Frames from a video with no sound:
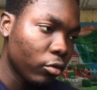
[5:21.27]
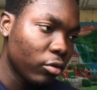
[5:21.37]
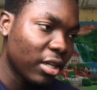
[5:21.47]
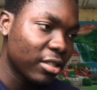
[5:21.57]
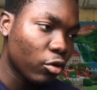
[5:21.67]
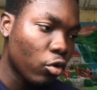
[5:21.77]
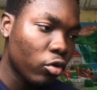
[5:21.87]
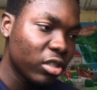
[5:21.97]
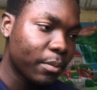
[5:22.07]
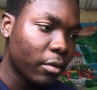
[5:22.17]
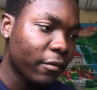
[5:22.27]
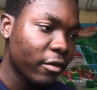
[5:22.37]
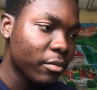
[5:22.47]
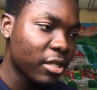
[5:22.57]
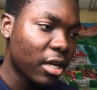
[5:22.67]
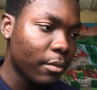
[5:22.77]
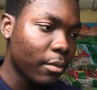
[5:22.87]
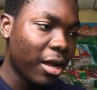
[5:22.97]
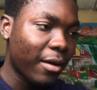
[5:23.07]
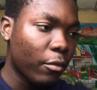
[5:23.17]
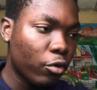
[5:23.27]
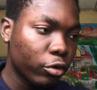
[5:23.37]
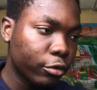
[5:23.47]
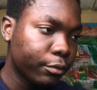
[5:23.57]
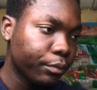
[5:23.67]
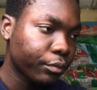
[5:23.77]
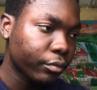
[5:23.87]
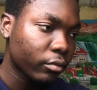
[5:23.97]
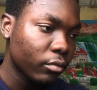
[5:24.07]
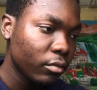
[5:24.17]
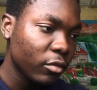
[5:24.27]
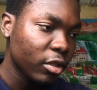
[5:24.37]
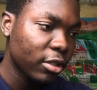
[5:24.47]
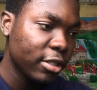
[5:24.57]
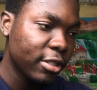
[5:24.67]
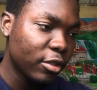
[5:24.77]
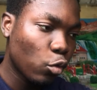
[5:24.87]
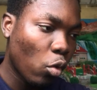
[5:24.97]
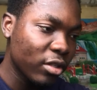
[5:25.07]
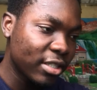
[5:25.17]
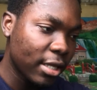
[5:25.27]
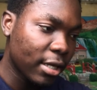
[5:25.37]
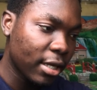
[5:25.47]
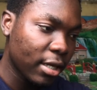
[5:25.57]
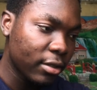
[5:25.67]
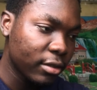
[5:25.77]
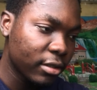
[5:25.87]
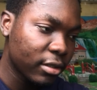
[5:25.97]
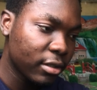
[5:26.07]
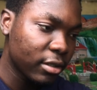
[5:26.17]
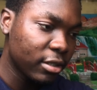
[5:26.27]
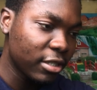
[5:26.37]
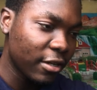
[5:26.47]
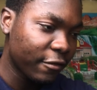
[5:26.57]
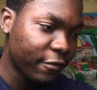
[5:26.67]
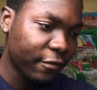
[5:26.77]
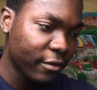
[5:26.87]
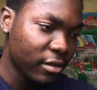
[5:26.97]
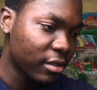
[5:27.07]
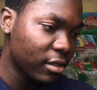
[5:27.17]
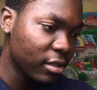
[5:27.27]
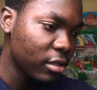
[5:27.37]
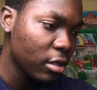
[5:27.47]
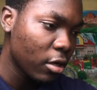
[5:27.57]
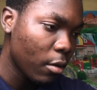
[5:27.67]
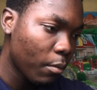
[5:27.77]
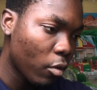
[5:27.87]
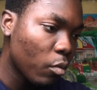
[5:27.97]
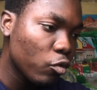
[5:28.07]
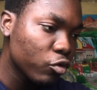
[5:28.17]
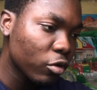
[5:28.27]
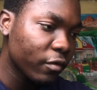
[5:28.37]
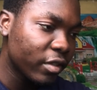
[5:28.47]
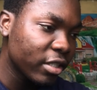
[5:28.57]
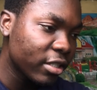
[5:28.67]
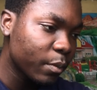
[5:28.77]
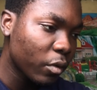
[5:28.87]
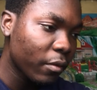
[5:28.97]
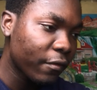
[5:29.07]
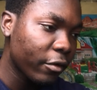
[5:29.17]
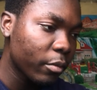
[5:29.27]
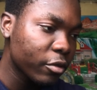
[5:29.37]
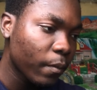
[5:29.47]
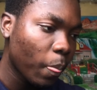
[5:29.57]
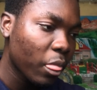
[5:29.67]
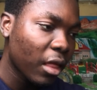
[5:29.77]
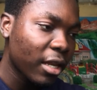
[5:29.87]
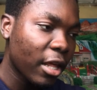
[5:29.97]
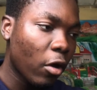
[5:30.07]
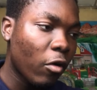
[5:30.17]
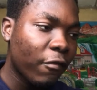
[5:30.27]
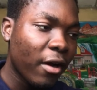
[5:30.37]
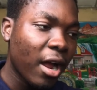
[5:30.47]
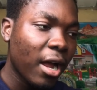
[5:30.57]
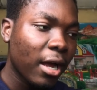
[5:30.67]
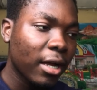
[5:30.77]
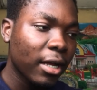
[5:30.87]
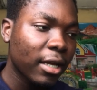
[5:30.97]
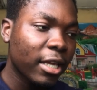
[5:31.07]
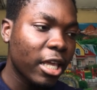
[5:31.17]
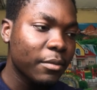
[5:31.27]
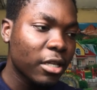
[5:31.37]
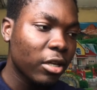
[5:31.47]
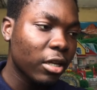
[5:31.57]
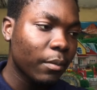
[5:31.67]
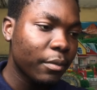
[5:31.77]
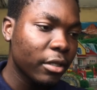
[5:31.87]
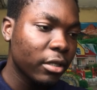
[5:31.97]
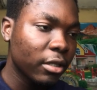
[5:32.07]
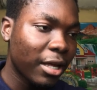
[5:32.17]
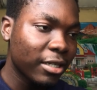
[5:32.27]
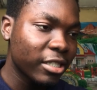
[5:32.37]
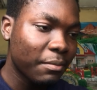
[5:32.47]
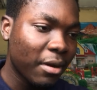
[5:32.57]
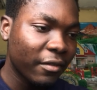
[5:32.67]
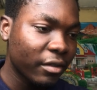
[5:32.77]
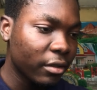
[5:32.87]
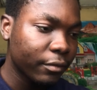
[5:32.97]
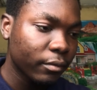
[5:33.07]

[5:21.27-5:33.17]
Look at all the prop firms that I'm on. This is Quantstekel, this is GFC, but most of these prop firms, they offer games that you can play. Like this Marvin